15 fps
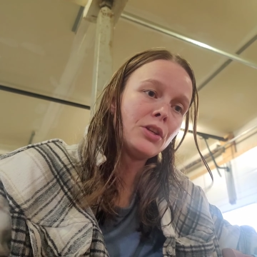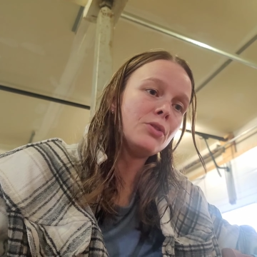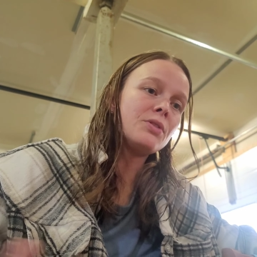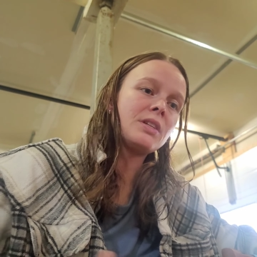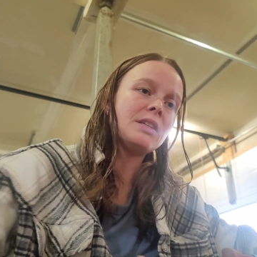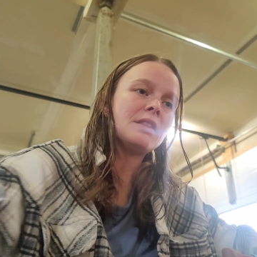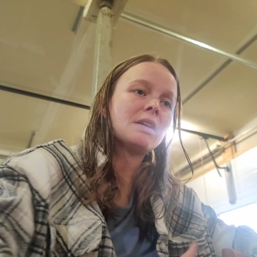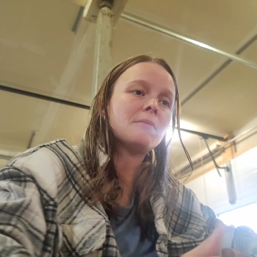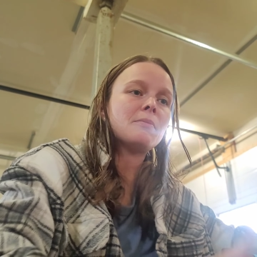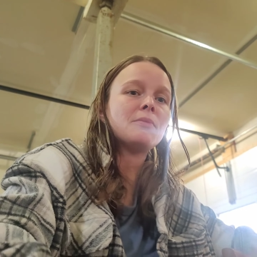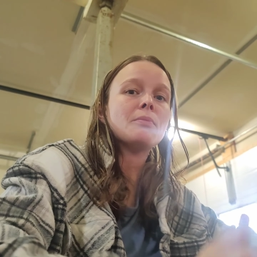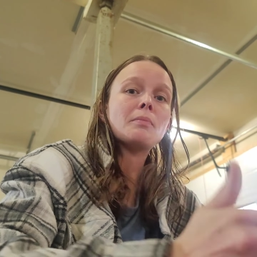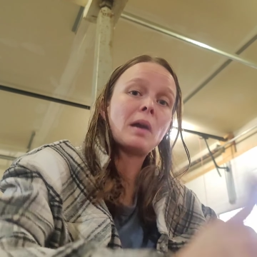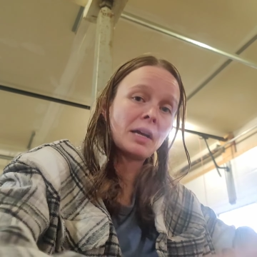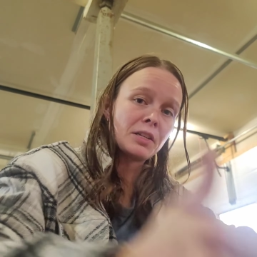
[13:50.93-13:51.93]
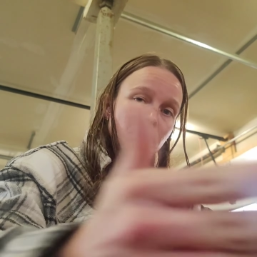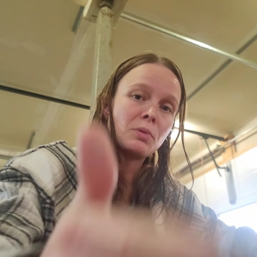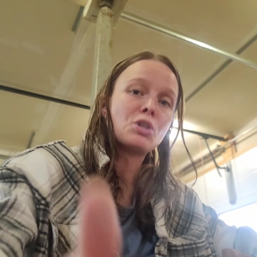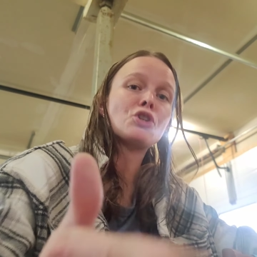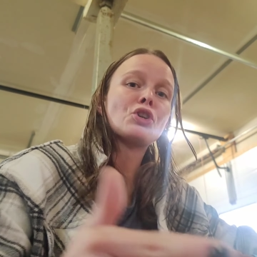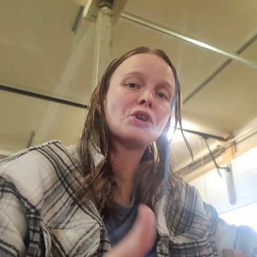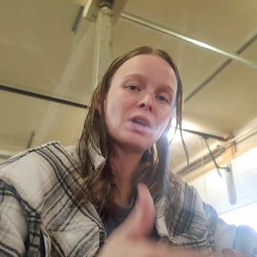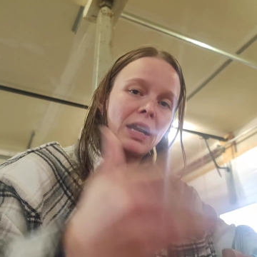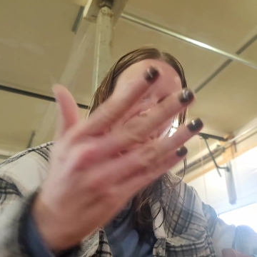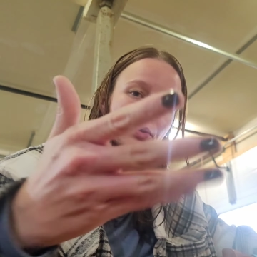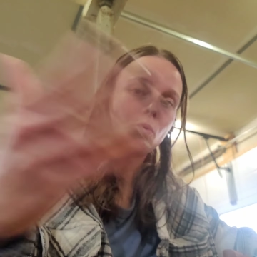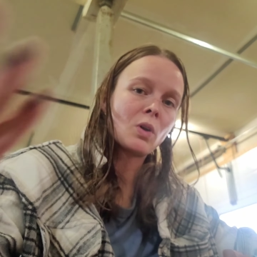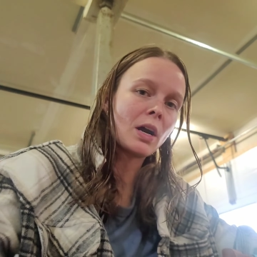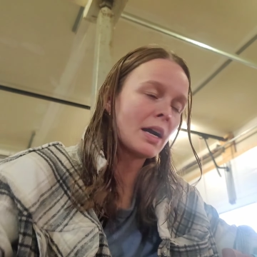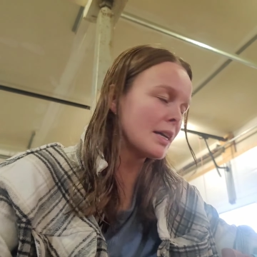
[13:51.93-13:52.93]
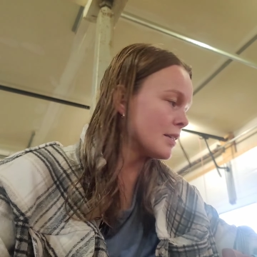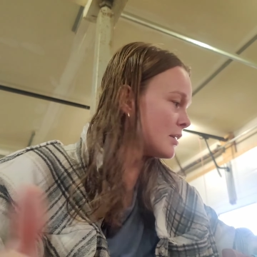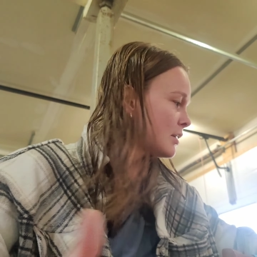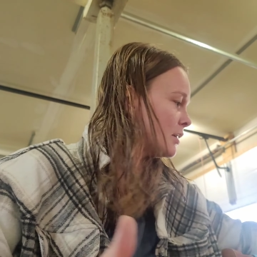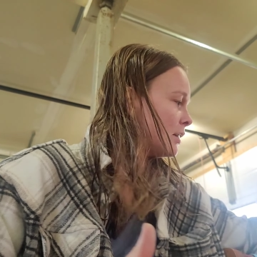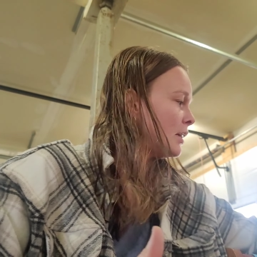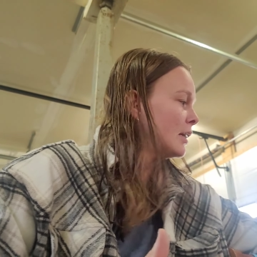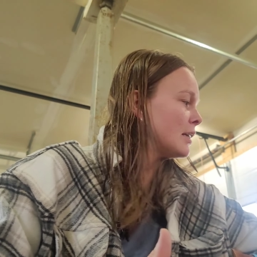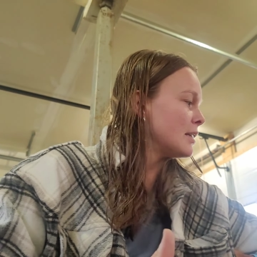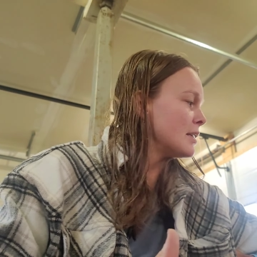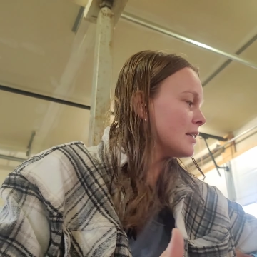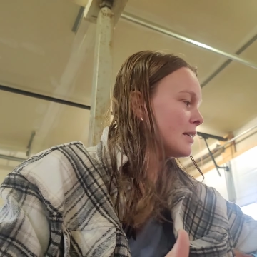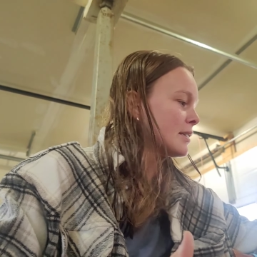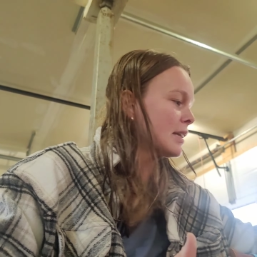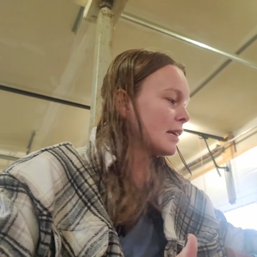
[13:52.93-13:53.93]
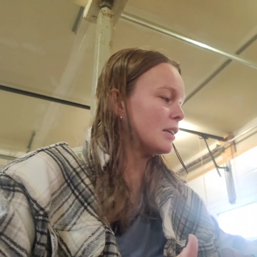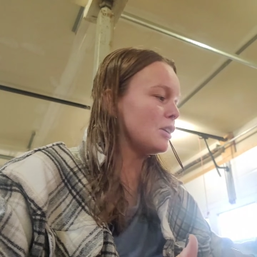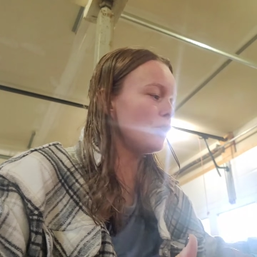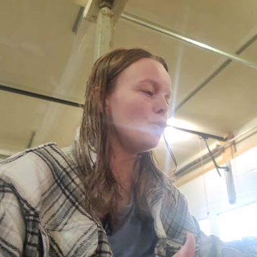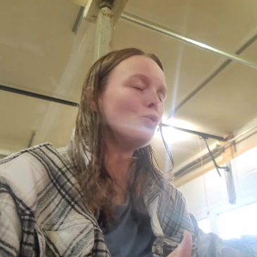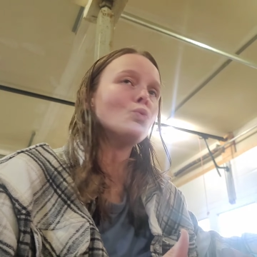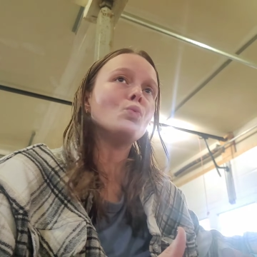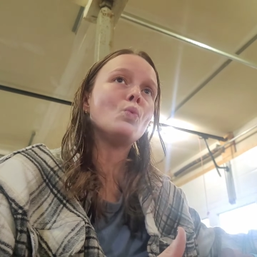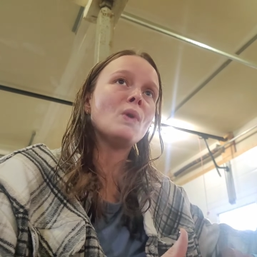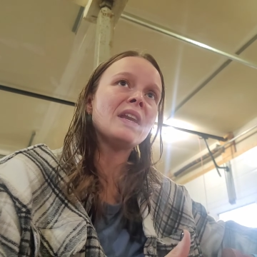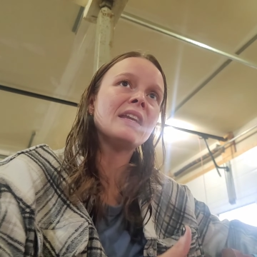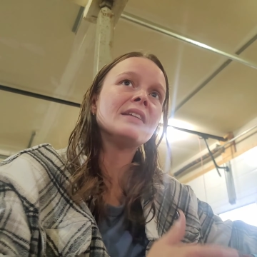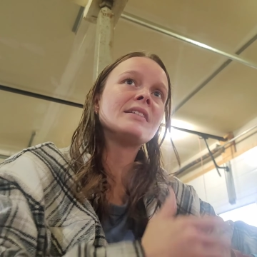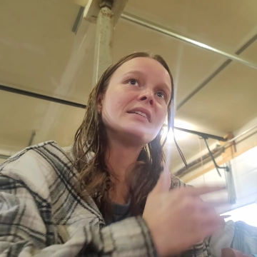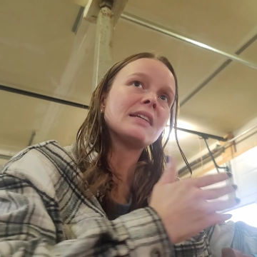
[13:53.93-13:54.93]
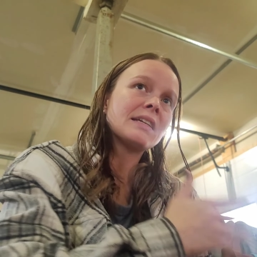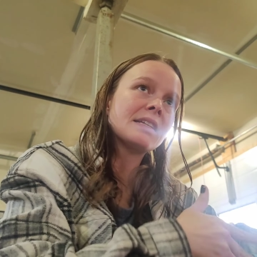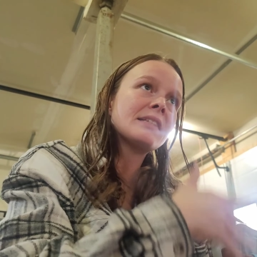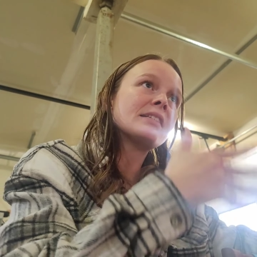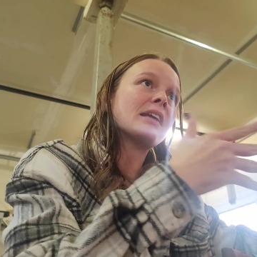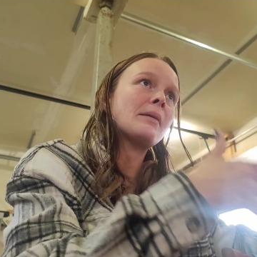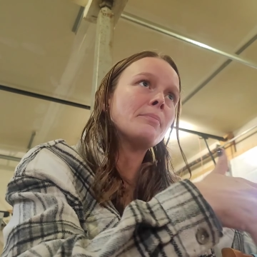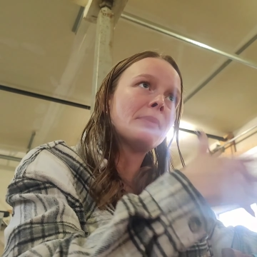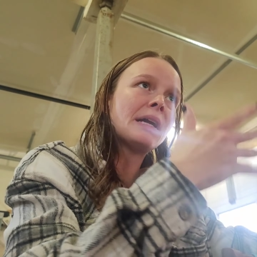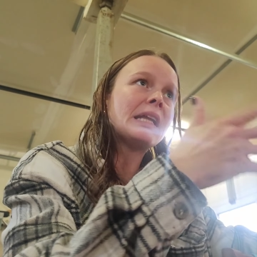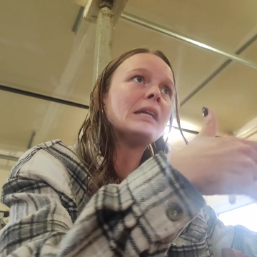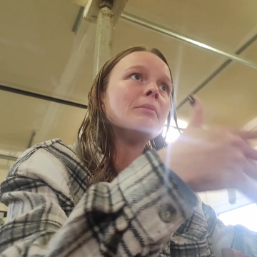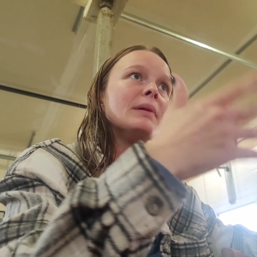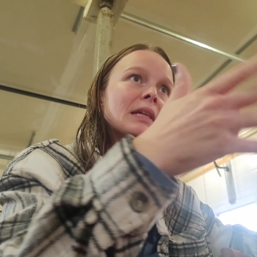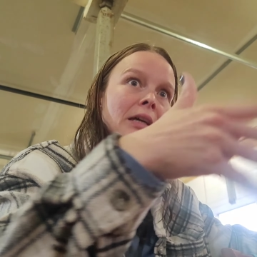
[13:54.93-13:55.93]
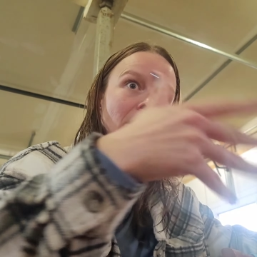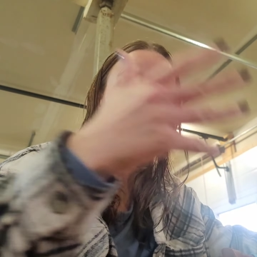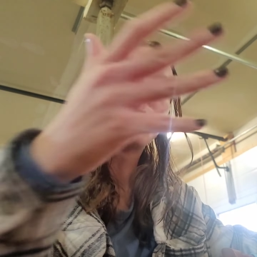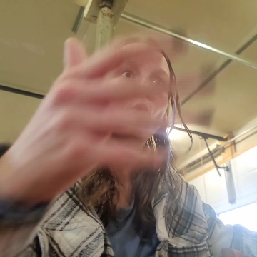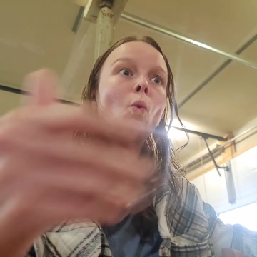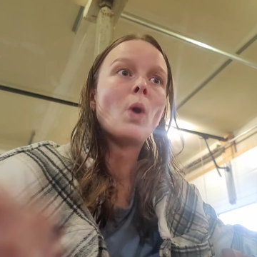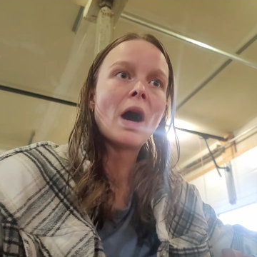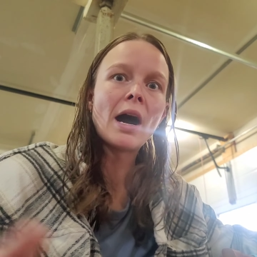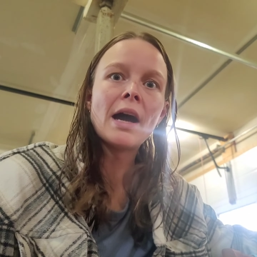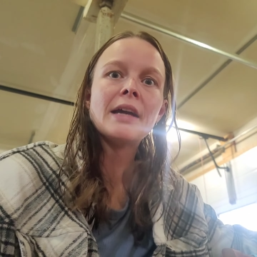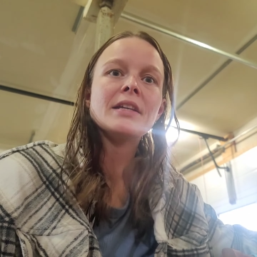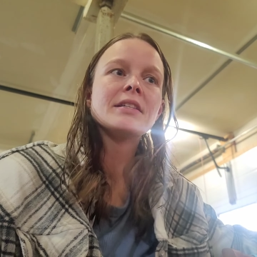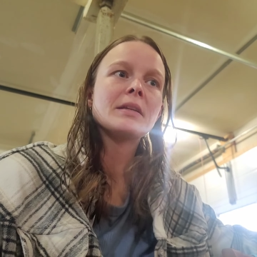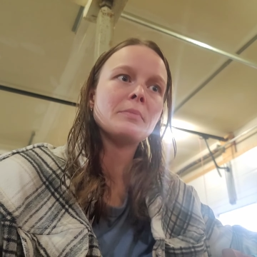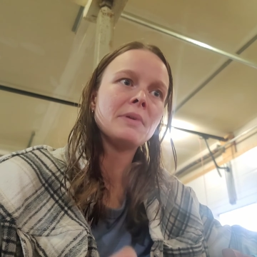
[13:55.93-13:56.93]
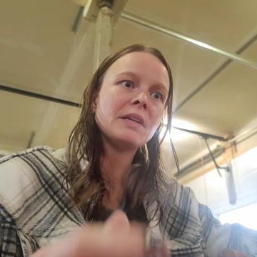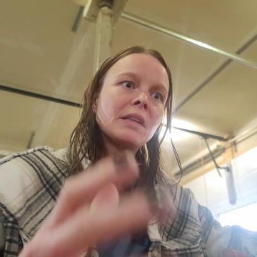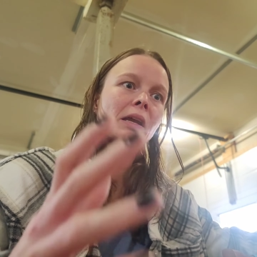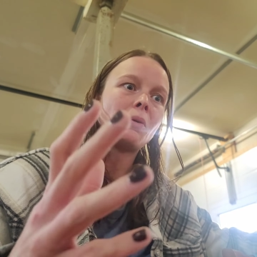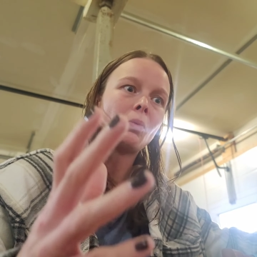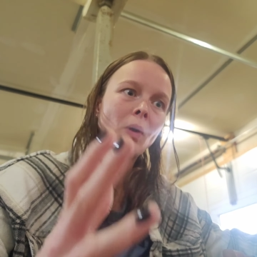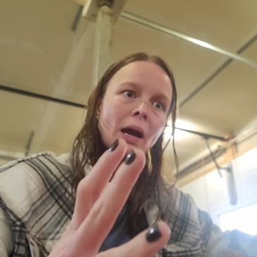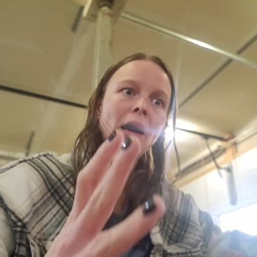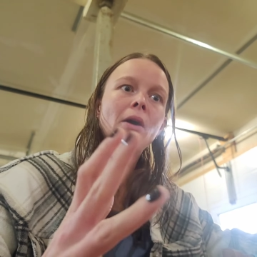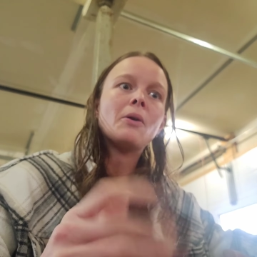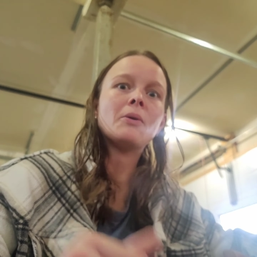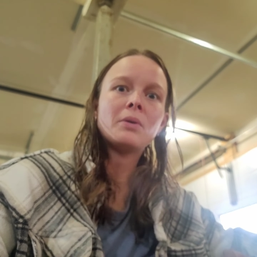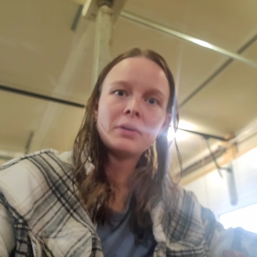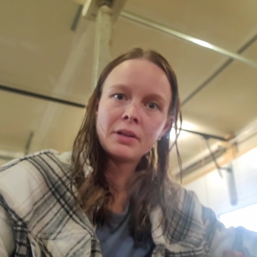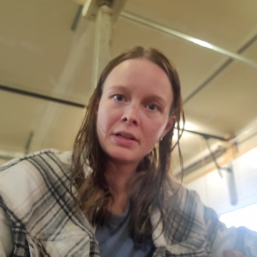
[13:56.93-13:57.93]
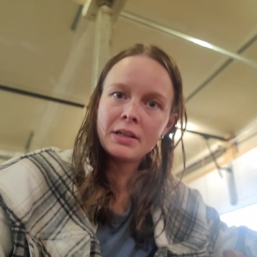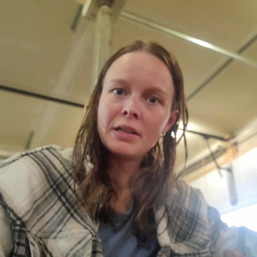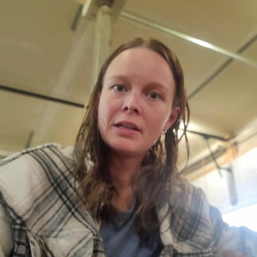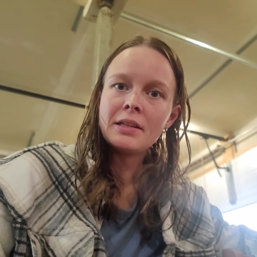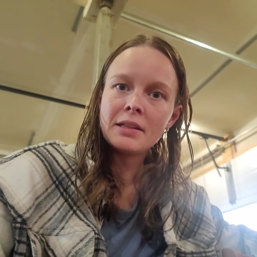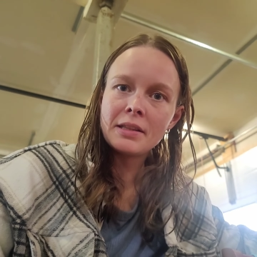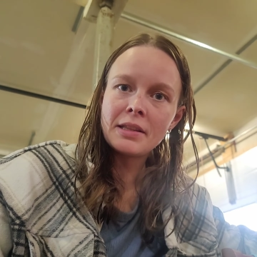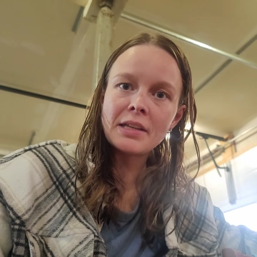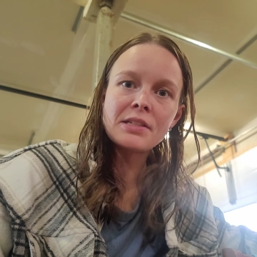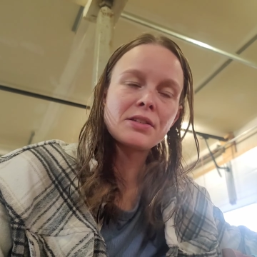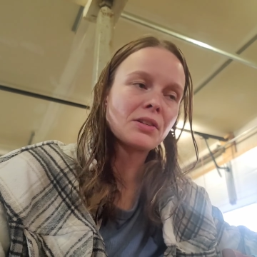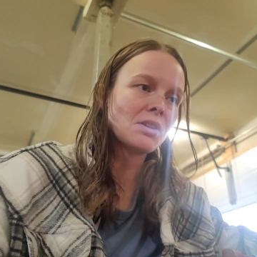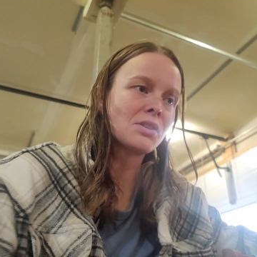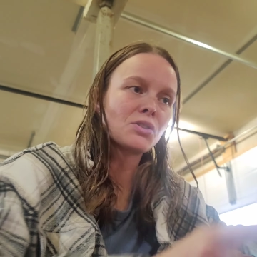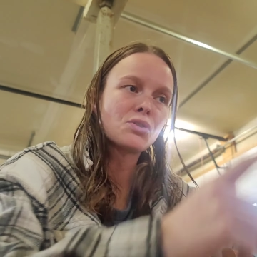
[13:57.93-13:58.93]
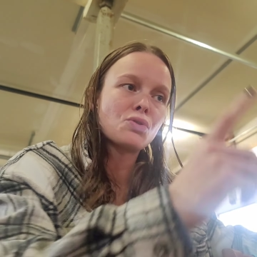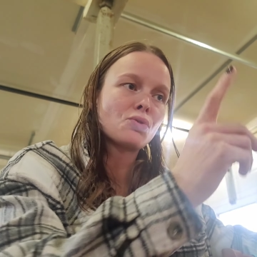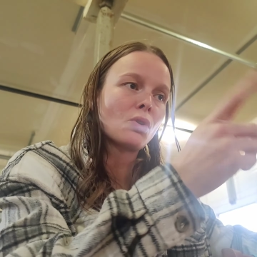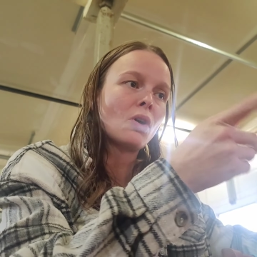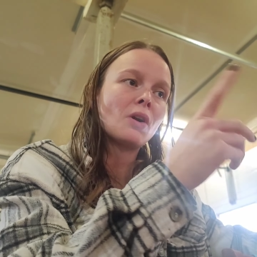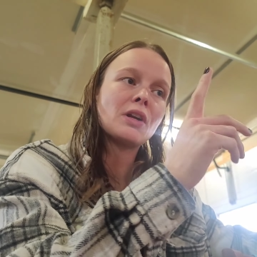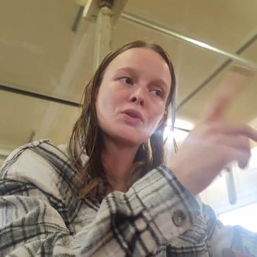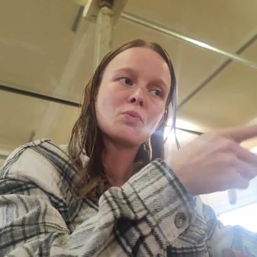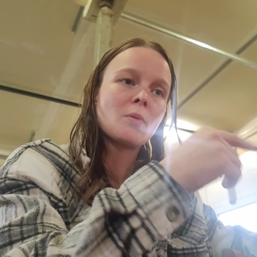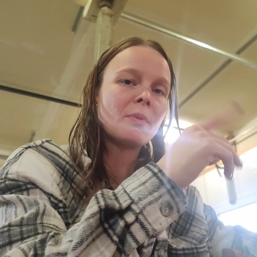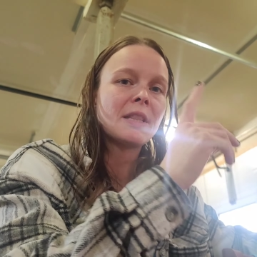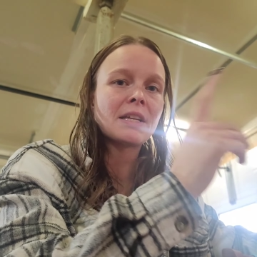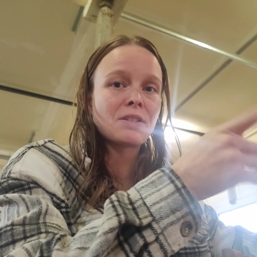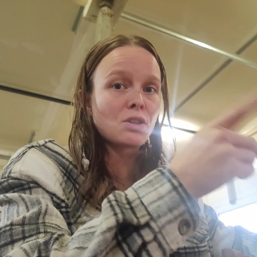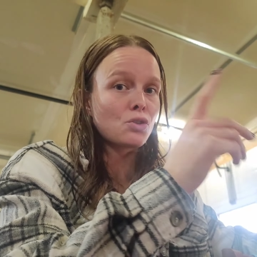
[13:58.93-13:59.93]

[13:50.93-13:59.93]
You've seen them as mature, as wise. This is like you witnessing somebody become wise and being like, wow, that's the strongest woman, that's